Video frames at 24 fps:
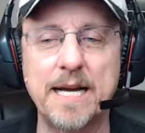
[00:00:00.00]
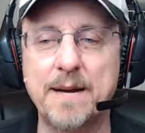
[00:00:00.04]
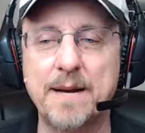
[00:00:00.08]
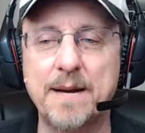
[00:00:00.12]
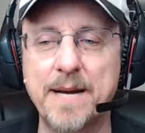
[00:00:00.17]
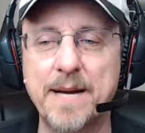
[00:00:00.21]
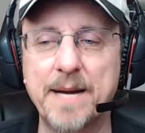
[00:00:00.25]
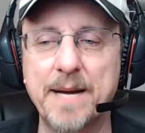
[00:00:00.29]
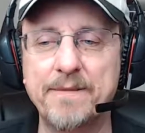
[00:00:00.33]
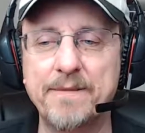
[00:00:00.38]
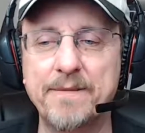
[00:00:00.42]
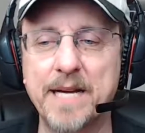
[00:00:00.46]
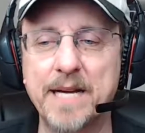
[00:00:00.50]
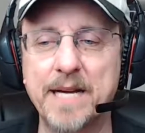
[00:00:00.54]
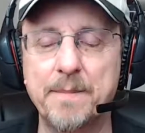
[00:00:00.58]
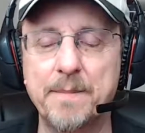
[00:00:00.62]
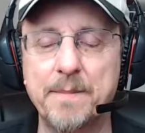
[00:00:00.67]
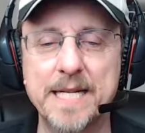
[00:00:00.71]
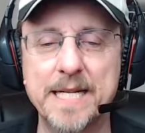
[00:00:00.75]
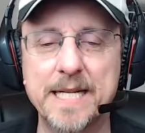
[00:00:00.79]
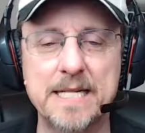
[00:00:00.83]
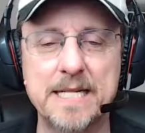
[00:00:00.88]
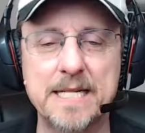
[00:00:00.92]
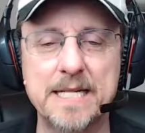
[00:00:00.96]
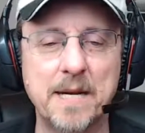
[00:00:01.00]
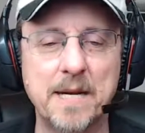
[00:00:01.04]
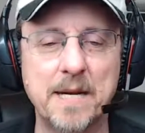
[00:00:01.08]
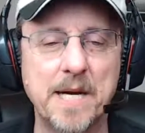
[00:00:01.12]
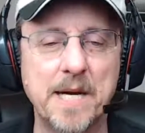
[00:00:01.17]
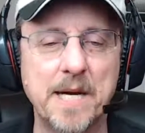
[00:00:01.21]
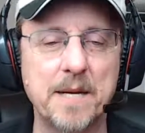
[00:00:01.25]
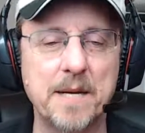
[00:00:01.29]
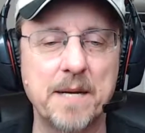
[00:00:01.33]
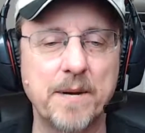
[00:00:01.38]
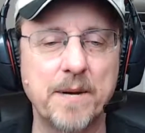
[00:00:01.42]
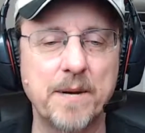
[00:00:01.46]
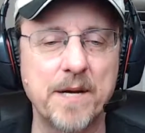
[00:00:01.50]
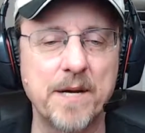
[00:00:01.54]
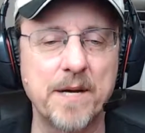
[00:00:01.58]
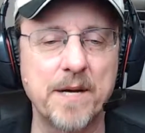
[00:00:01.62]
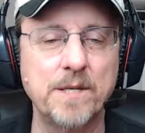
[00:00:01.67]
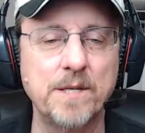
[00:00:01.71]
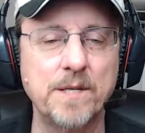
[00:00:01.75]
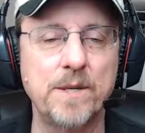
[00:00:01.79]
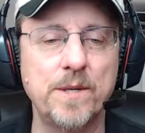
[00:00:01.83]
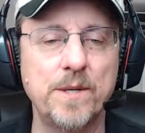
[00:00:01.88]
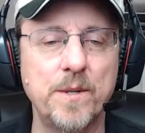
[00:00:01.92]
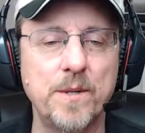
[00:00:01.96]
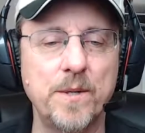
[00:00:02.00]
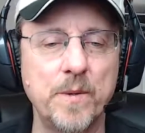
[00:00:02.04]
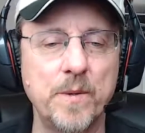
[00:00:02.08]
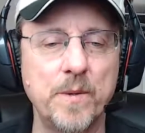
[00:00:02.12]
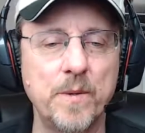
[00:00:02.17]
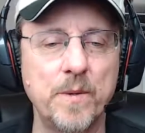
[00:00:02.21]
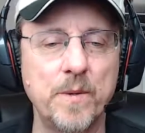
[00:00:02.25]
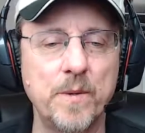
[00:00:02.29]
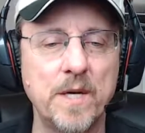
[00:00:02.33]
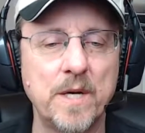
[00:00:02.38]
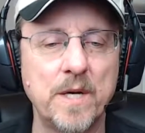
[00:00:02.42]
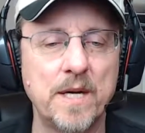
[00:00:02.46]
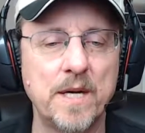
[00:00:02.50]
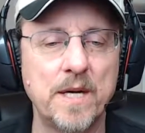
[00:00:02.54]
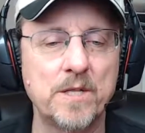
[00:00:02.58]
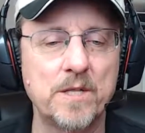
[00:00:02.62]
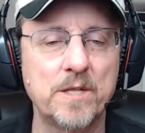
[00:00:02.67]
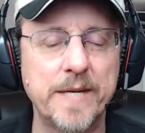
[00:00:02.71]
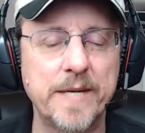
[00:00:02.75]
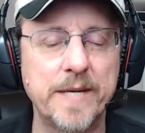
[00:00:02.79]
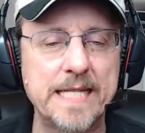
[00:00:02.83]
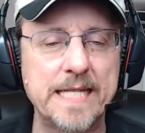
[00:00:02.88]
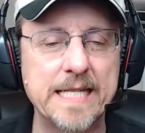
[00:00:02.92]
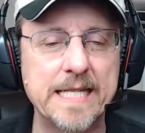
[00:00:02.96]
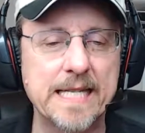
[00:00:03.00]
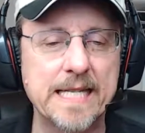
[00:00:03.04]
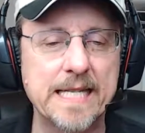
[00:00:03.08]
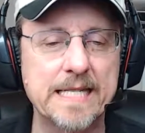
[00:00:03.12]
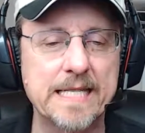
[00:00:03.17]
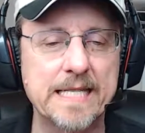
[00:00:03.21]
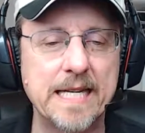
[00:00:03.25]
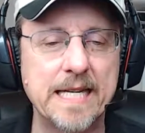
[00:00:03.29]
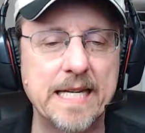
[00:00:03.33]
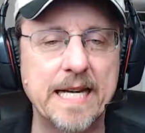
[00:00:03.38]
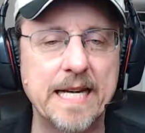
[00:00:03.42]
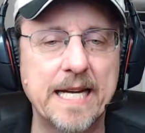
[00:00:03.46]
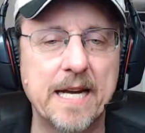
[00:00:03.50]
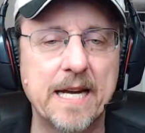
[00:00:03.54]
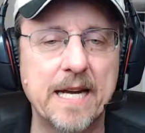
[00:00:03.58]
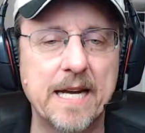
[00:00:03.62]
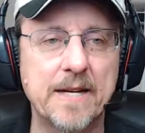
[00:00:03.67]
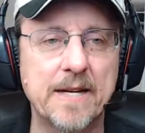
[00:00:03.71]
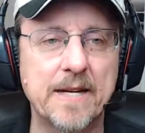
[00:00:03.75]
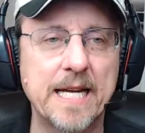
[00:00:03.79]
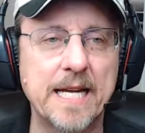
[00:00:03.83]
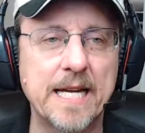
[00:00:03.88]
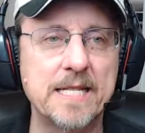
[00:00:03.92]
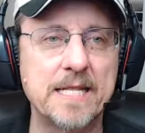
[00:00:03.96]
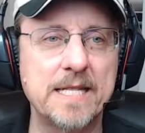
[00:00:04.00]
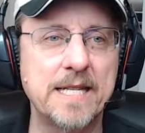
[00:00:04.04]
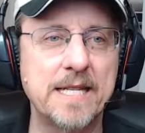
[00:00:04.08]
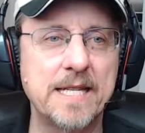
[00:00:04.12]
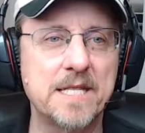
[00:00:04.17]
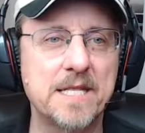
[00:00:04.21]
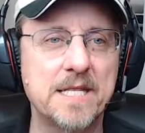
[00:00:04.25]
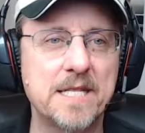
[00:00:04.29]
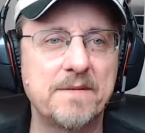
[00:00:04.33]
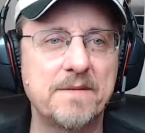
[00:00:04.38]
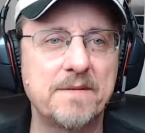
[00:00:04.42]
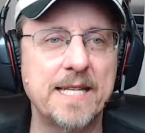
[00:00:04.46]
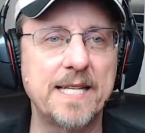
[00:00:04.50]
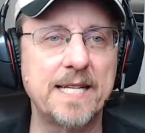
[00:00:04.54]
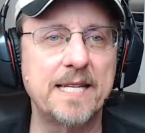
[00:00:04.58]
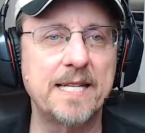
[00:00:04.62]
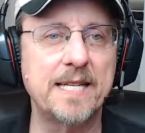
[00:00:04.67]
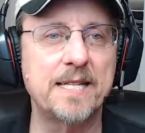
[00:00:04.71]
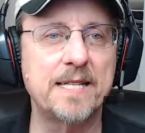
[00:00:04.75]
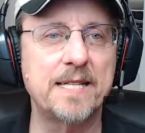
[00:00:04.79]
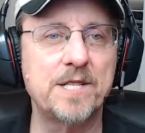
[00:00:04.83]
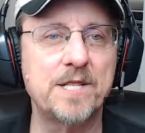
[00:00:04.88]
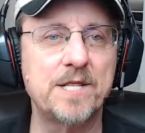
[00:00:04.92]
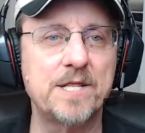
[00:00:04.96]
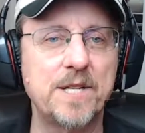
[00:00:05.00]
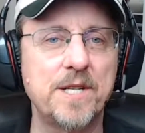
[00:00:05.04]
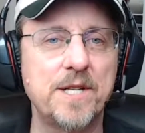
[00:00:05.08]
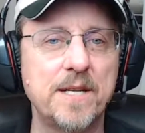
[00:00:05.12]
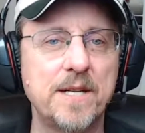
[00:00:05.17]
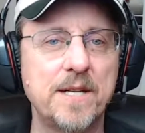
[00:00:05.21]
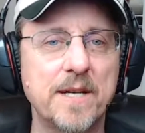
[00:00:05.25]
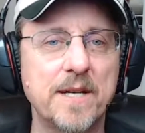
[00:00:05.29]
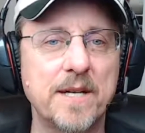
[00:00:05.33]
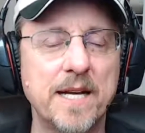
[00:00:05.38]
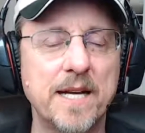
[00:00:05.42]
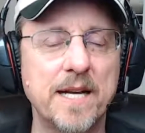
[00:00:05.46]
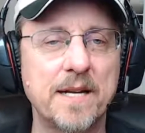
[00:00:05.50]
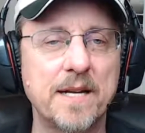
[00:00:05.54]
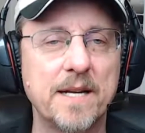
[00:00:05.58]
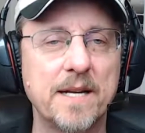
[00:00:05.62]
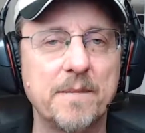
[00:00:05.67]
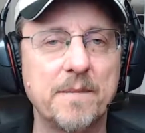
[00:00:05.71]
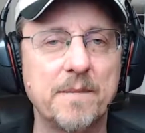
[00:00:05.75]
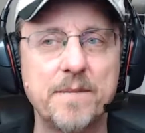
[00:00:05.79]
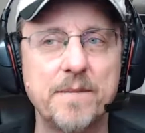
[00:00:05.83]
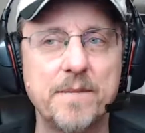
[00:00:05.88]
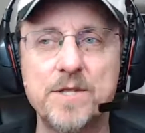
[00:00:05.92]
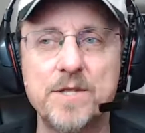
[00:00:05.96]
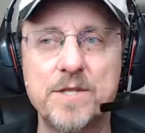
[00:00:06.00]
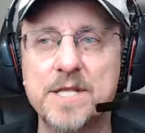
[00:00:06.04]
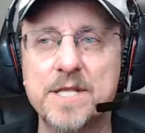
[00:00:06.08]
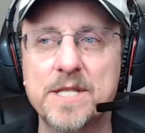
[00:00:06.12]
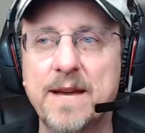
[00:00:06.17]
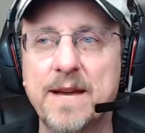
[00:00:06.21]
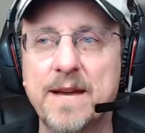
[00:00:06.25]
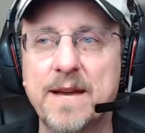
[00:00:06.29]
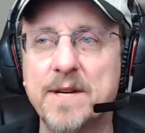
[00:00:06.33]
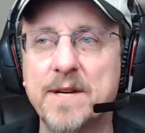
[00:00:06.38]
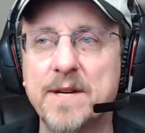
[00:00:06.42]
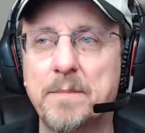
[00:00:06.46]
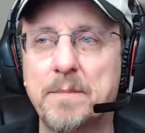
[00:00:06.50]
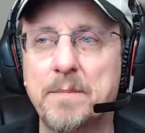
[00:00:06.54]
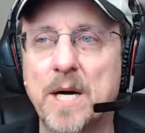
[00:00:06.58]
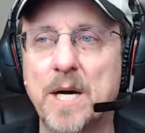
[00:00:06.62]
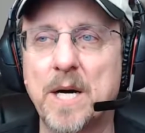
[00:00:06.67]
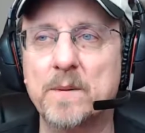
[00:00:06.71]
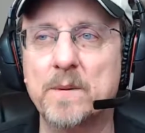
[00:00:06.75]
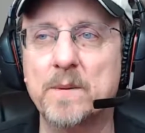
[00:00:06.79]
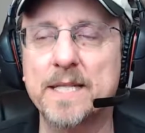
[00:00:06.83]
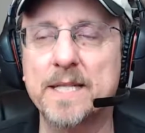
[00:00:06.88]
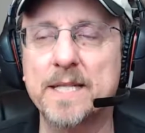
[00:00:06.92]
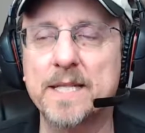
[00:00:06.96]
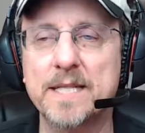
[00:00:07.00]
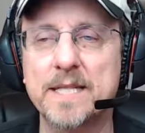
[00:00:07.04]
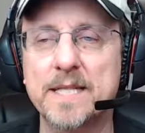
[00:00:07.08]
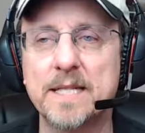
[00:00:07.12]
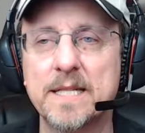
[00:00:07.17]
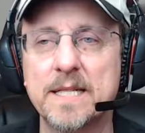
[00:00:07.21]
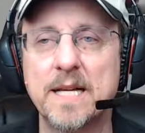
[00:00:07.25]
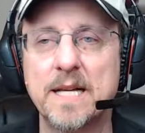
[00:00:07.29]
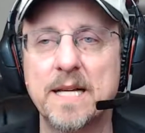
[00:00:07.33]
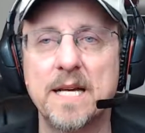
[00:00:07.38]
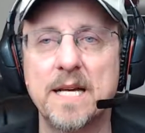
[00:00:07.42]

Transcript: having a big time. I had bought a new 2016 Cadillac ATS-V this year, and I'm just having a ball with it.